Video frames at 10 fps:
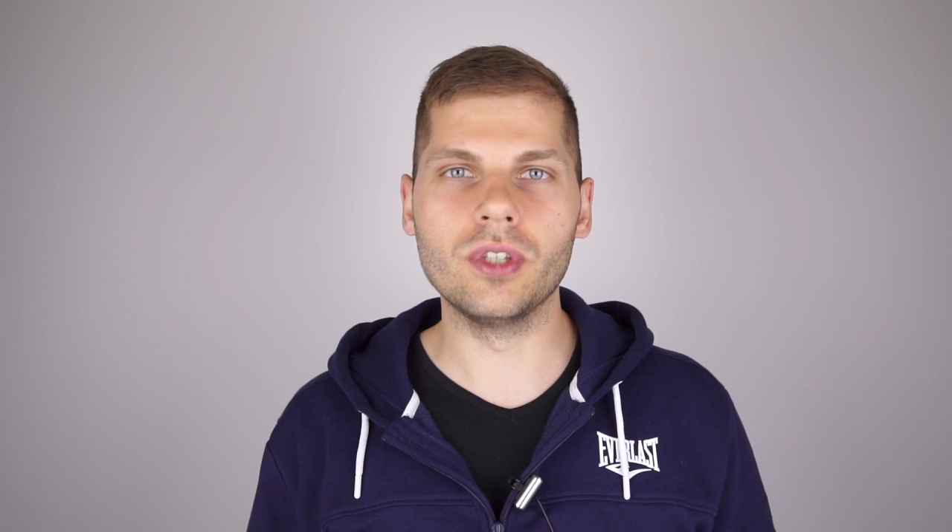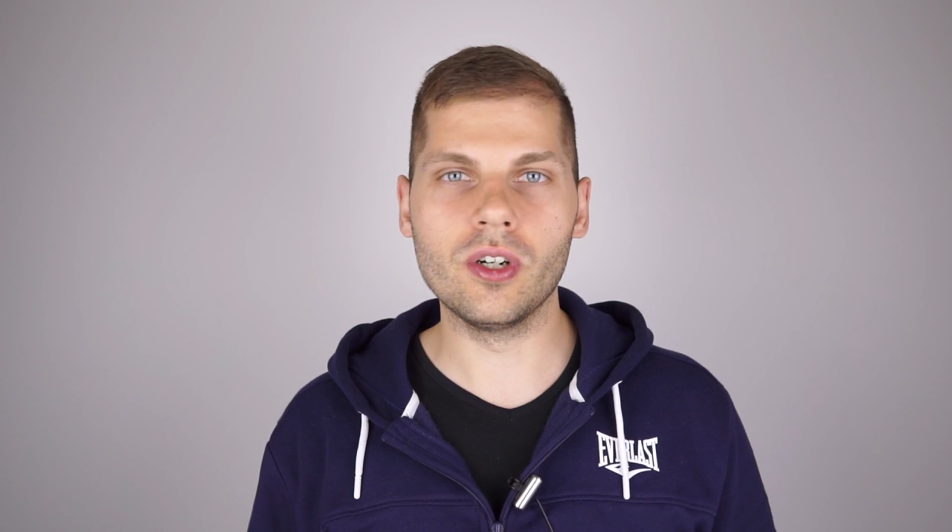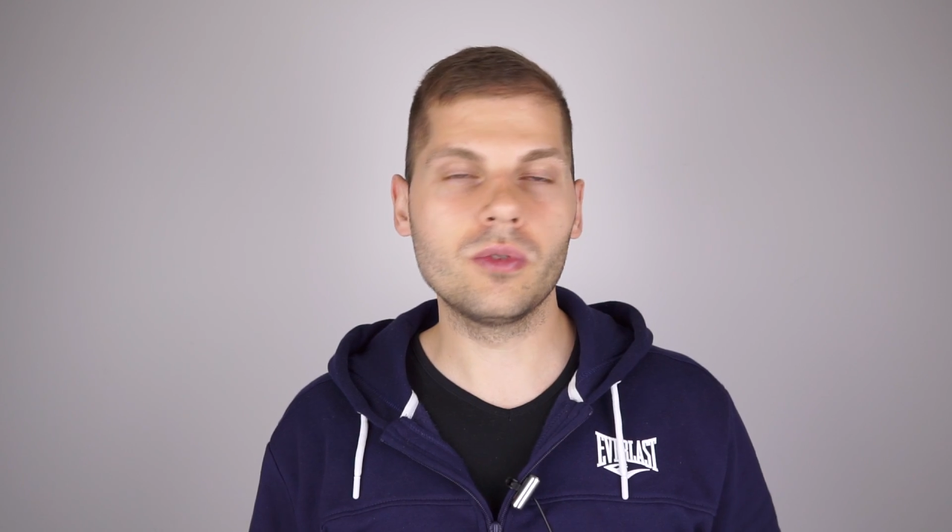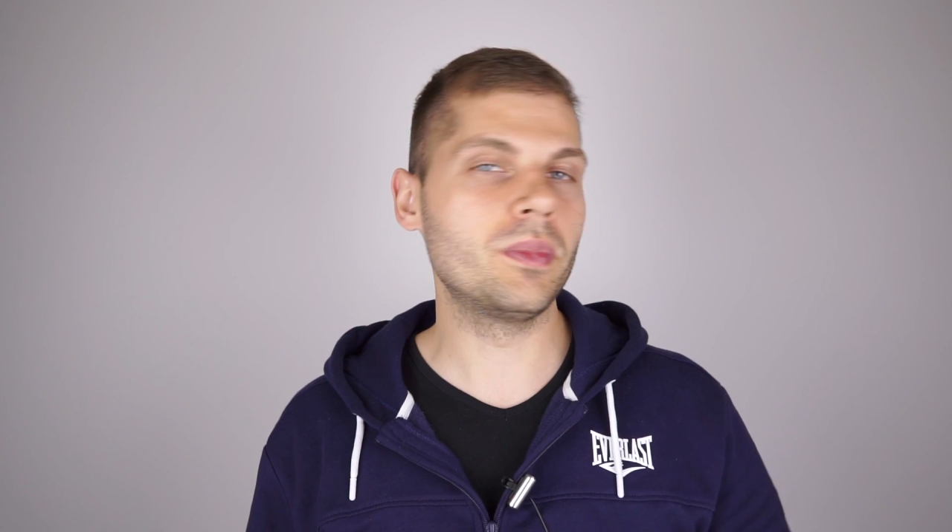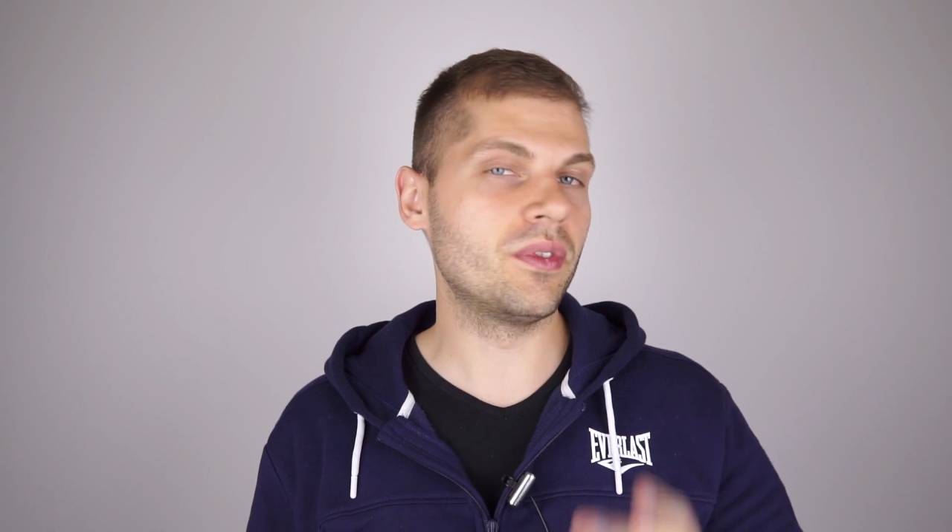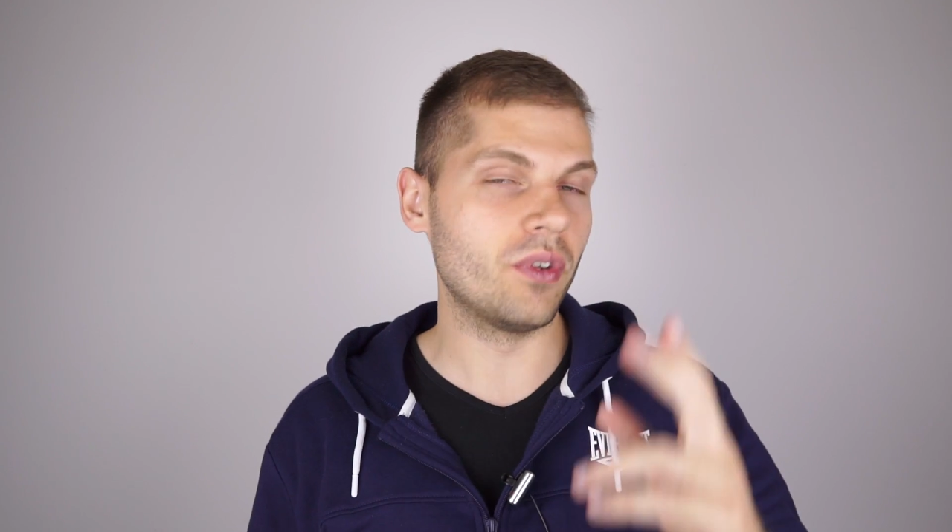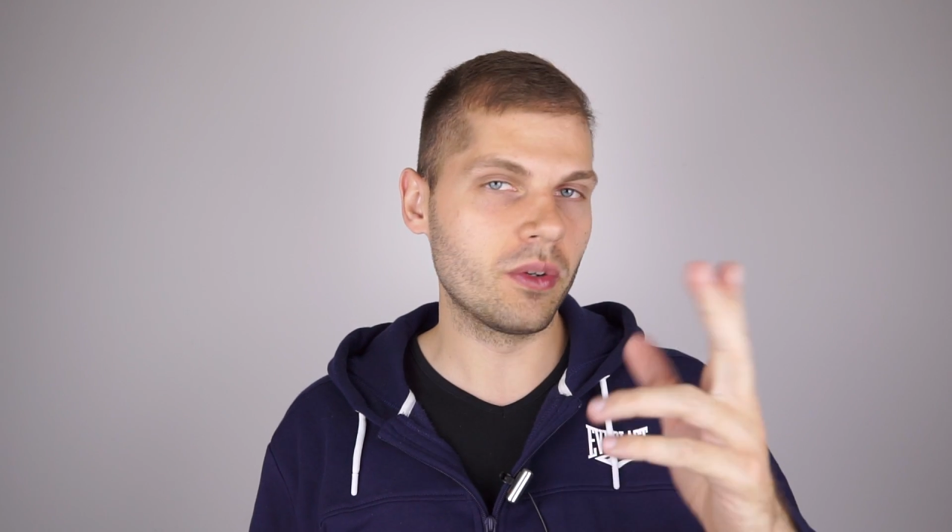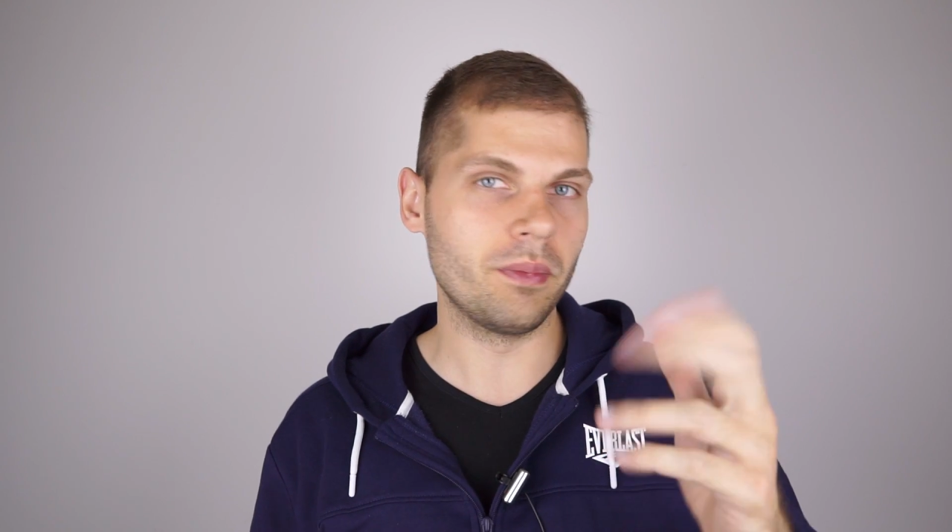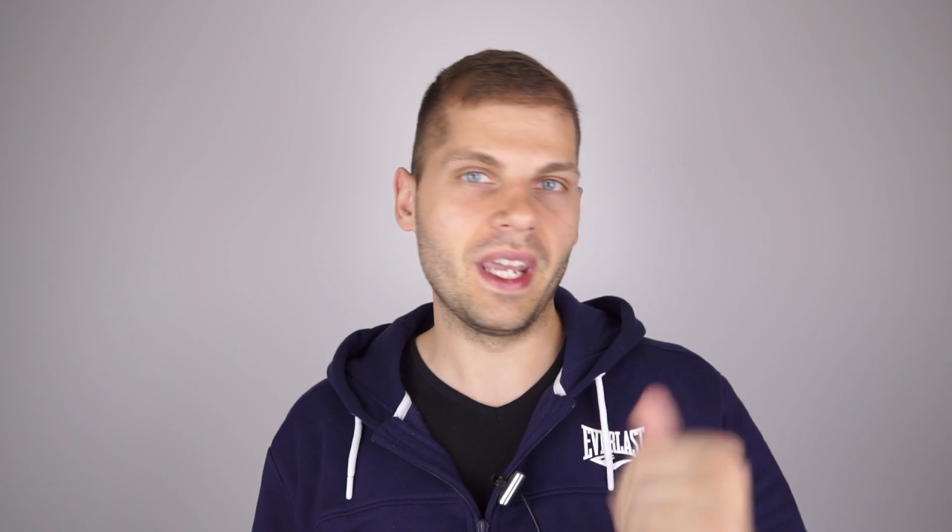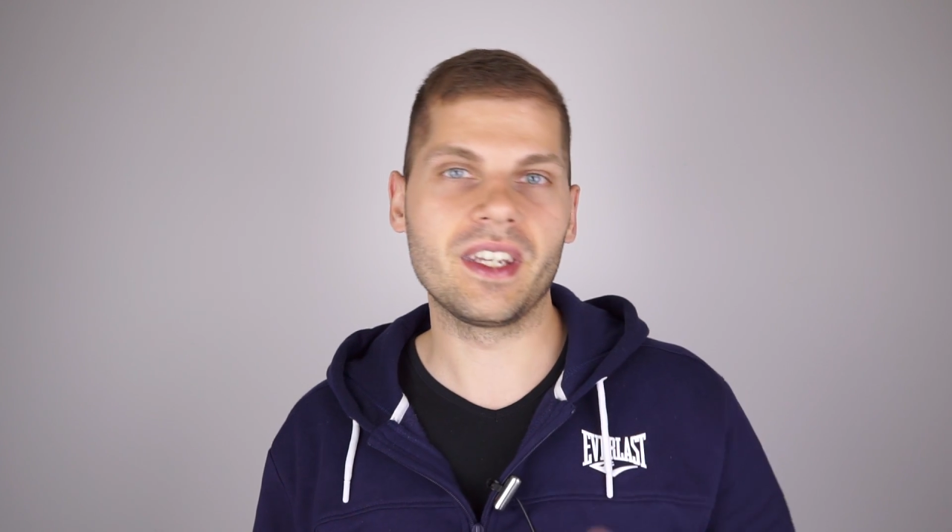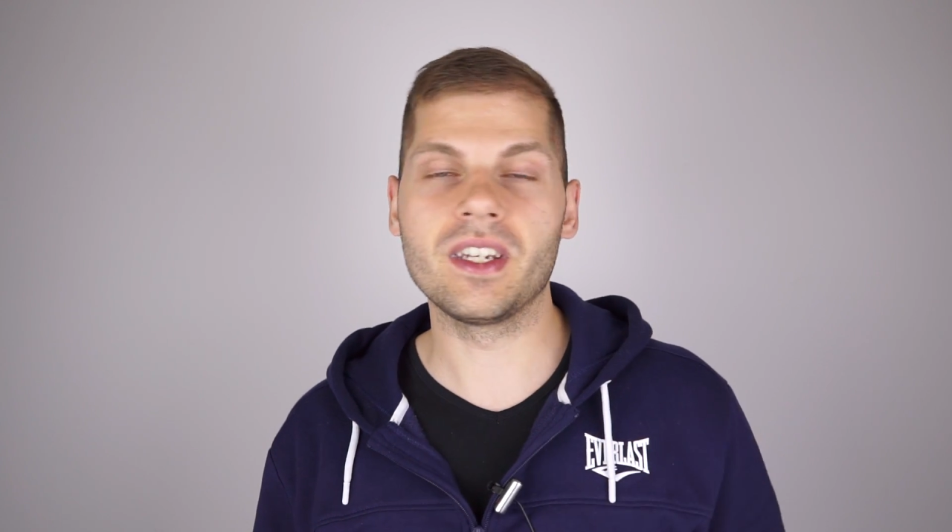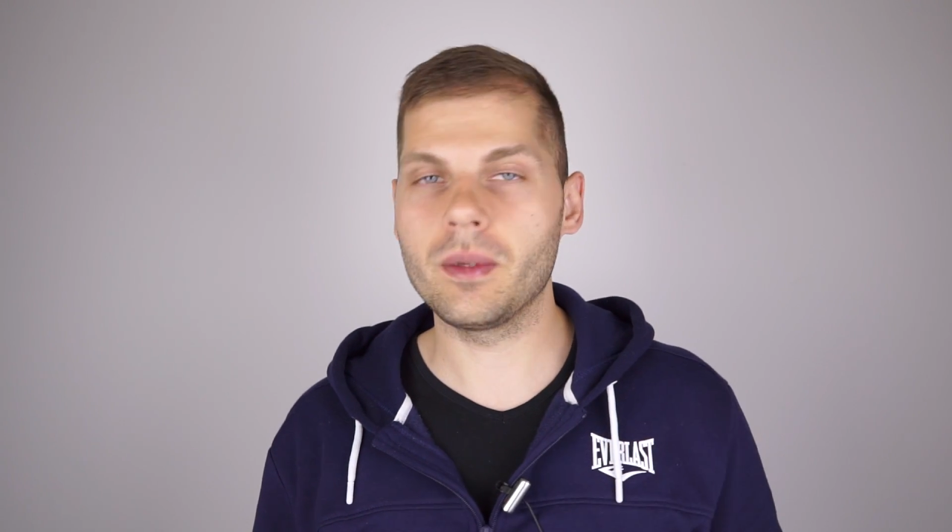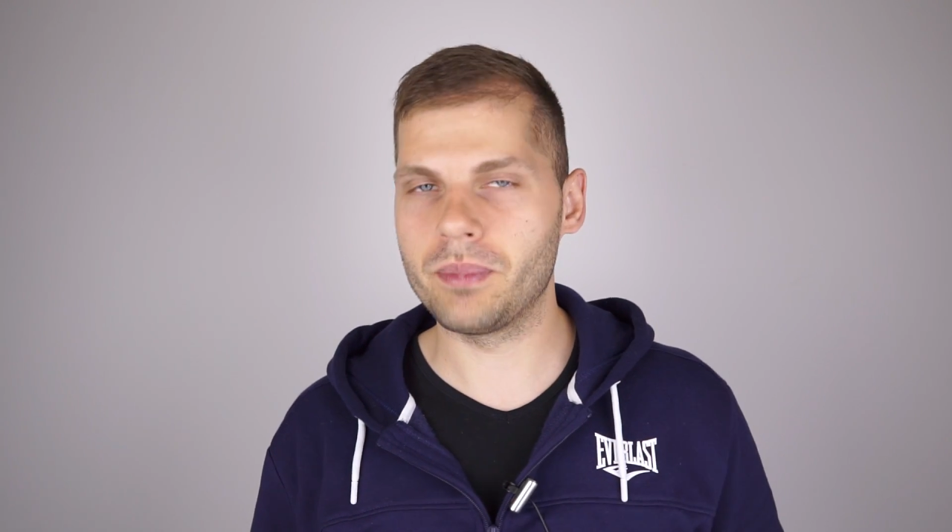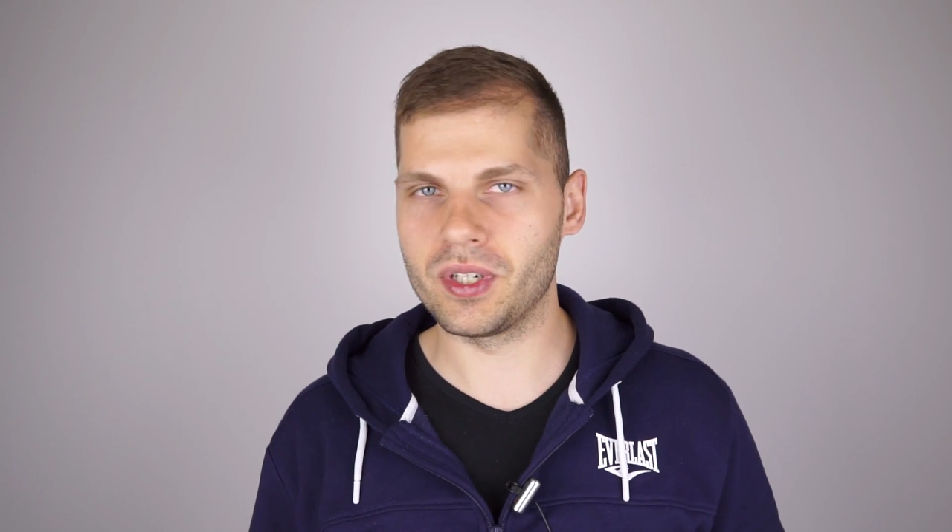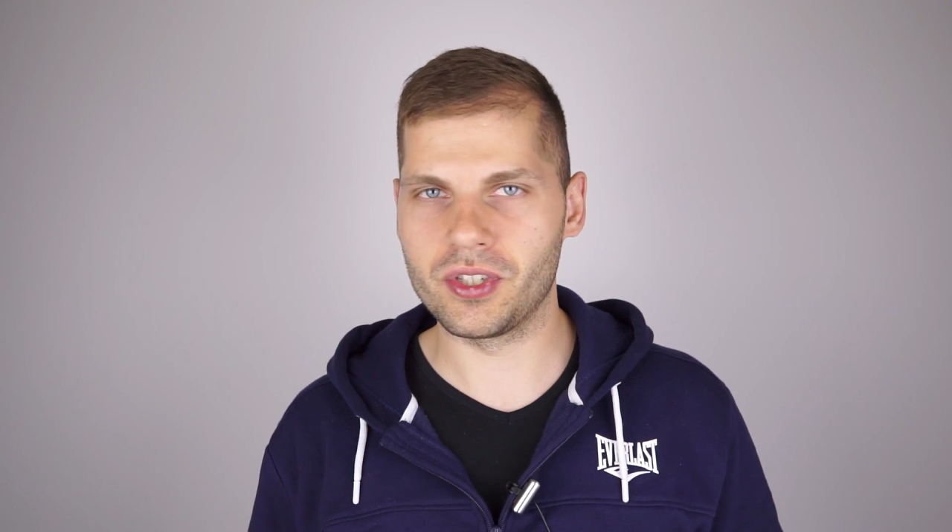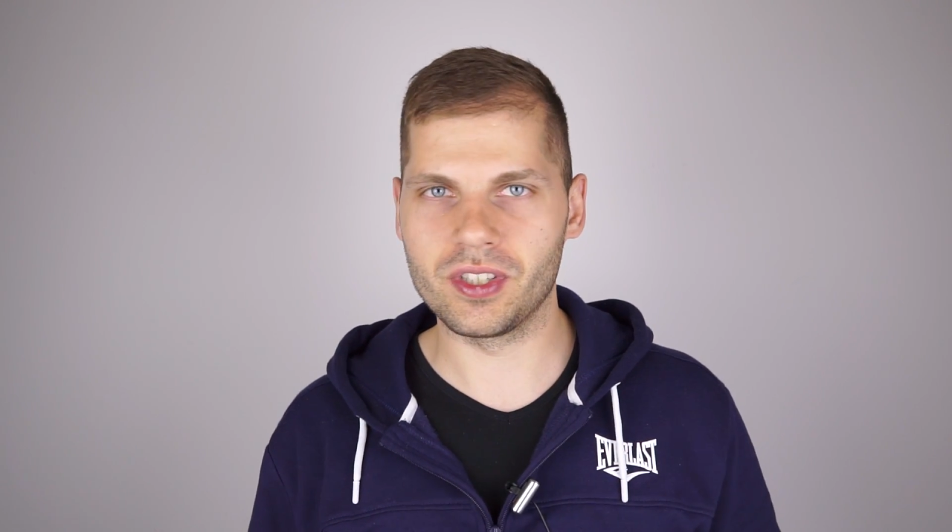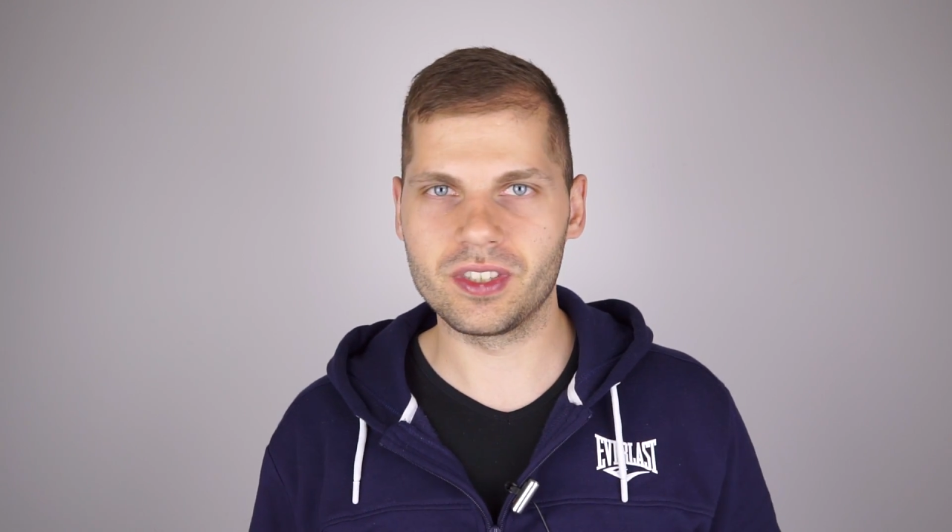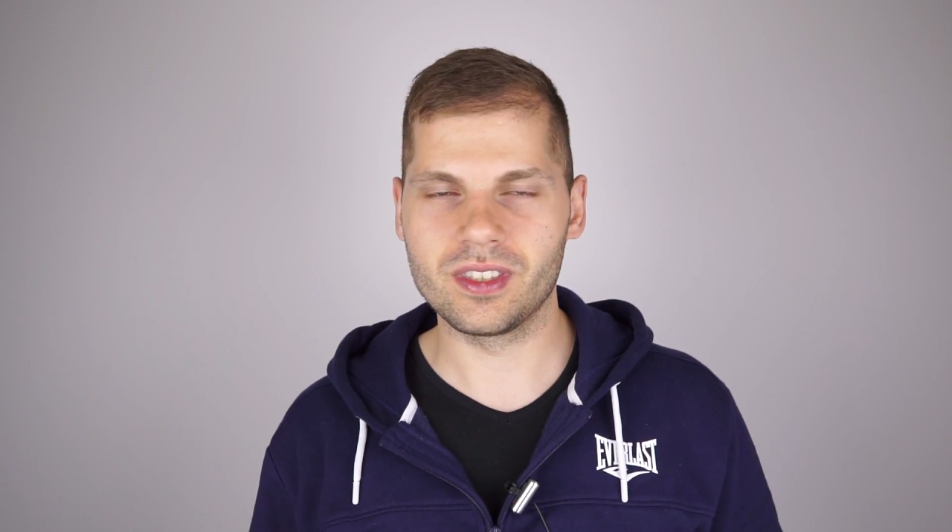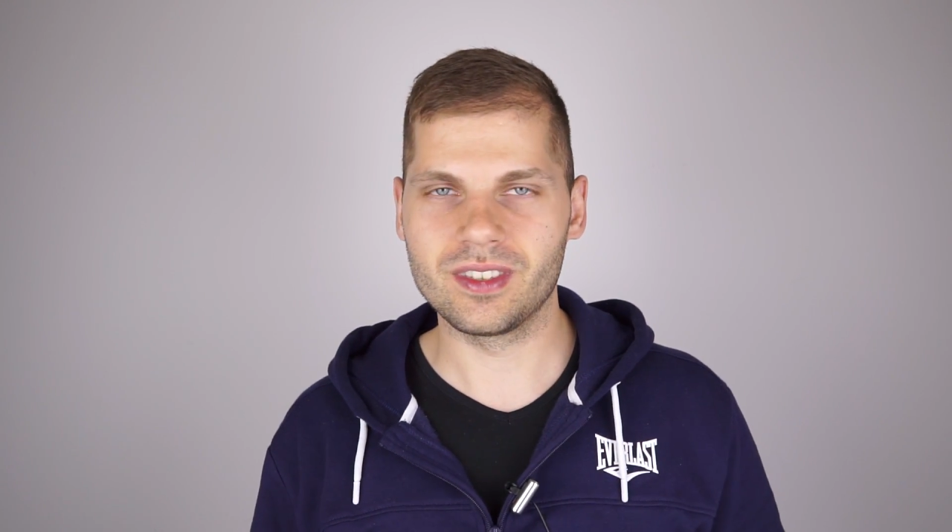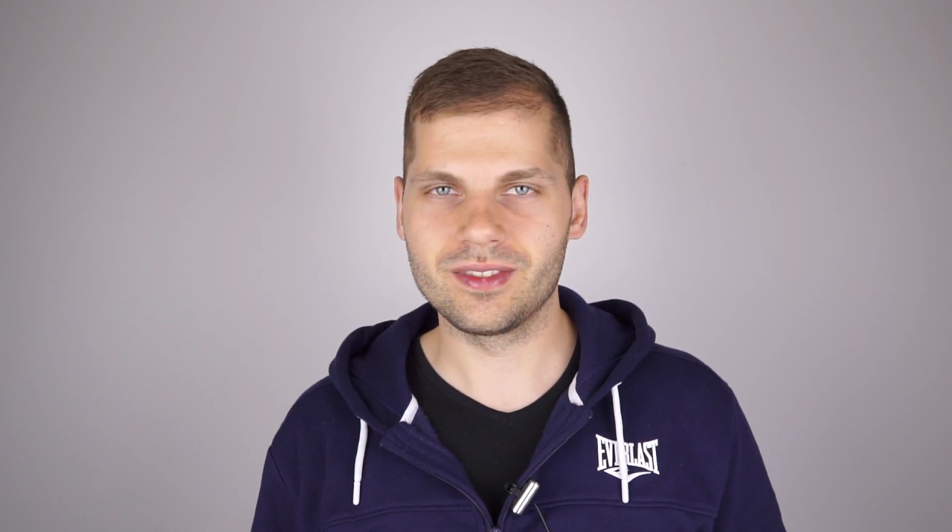know before making a purchase.